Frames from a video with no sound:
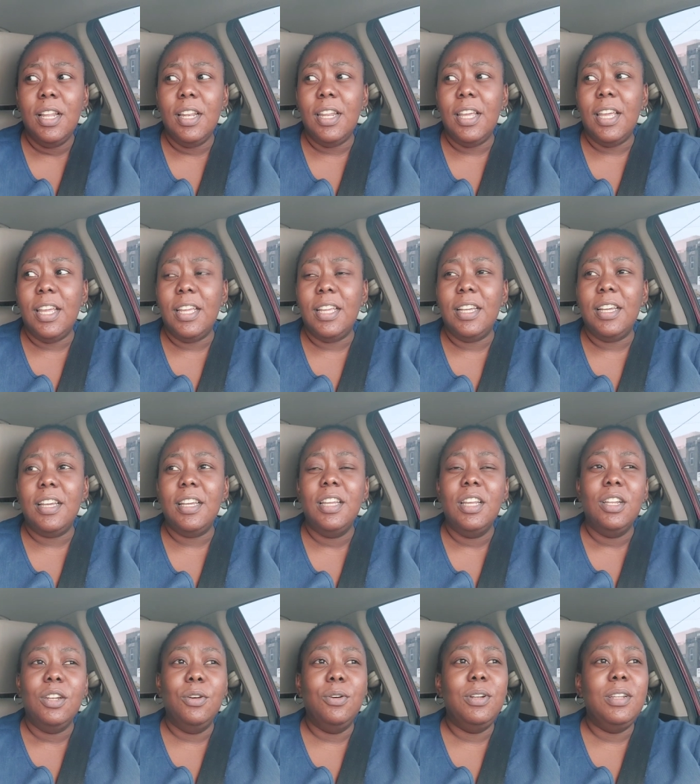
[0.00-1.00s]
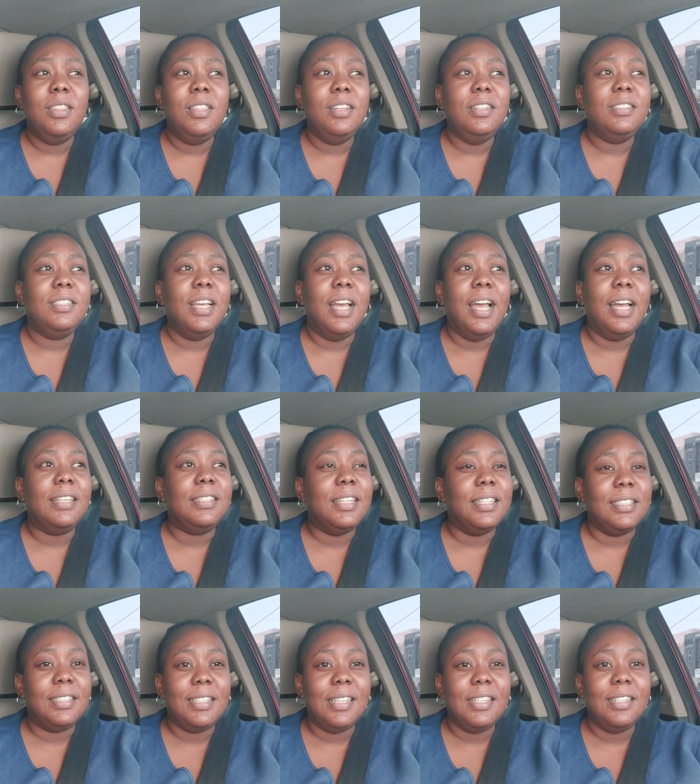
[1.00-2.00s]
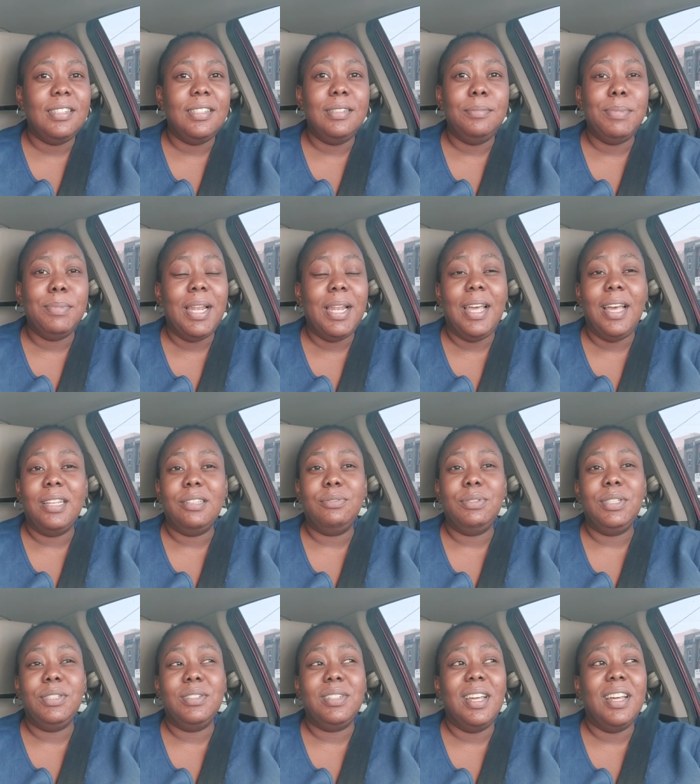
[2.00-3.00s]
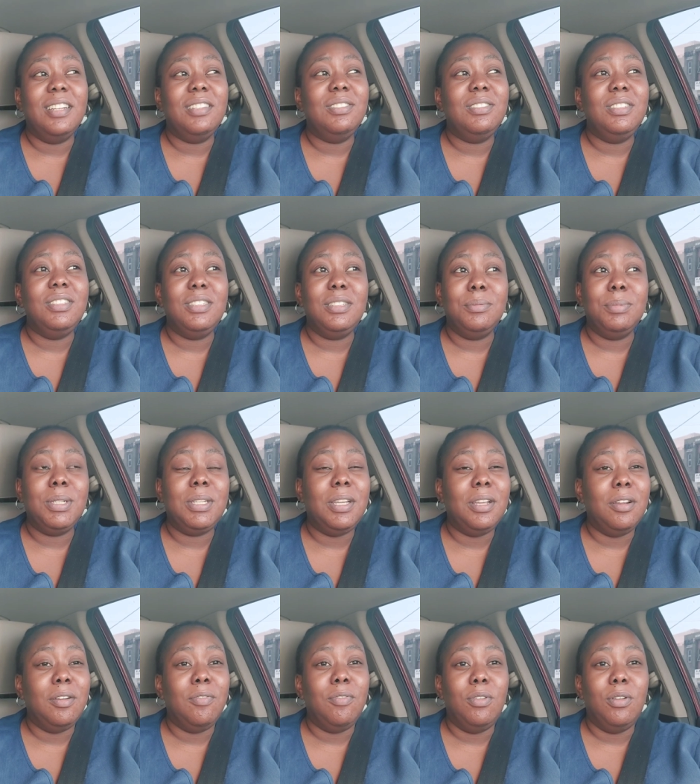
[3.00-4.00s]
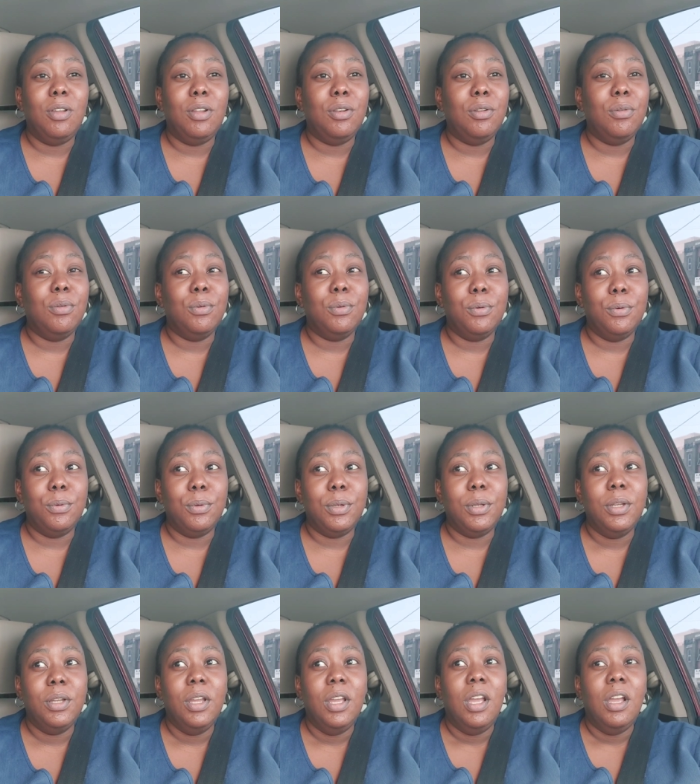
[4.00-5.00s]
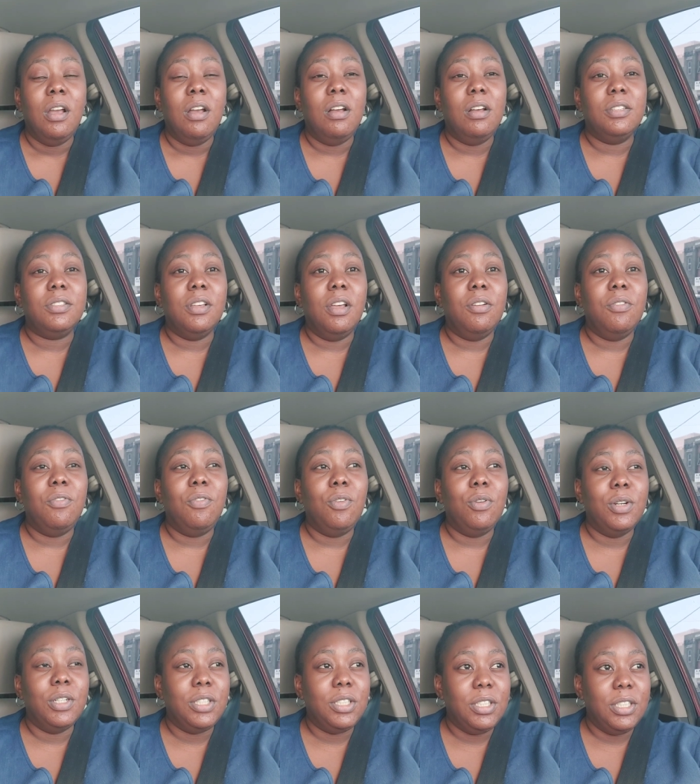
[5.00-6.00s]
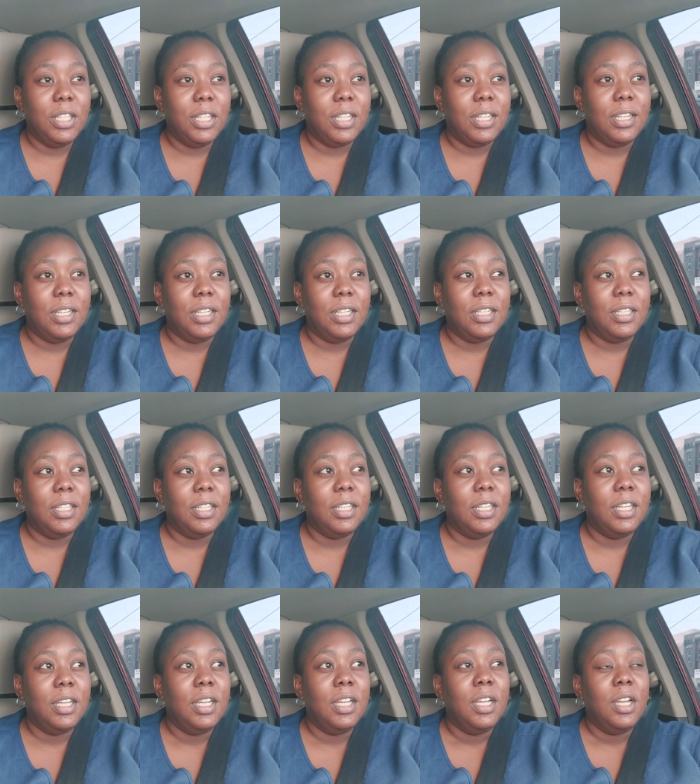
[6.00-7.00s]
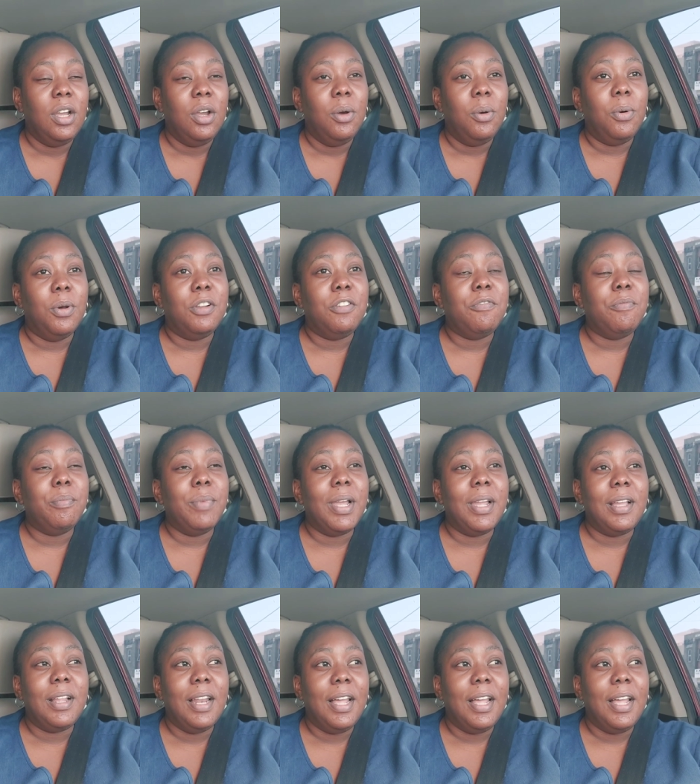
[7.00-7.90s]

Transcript: like the only thing is that as i said in my last video guys you need to be careful on the road because unfortunately one of my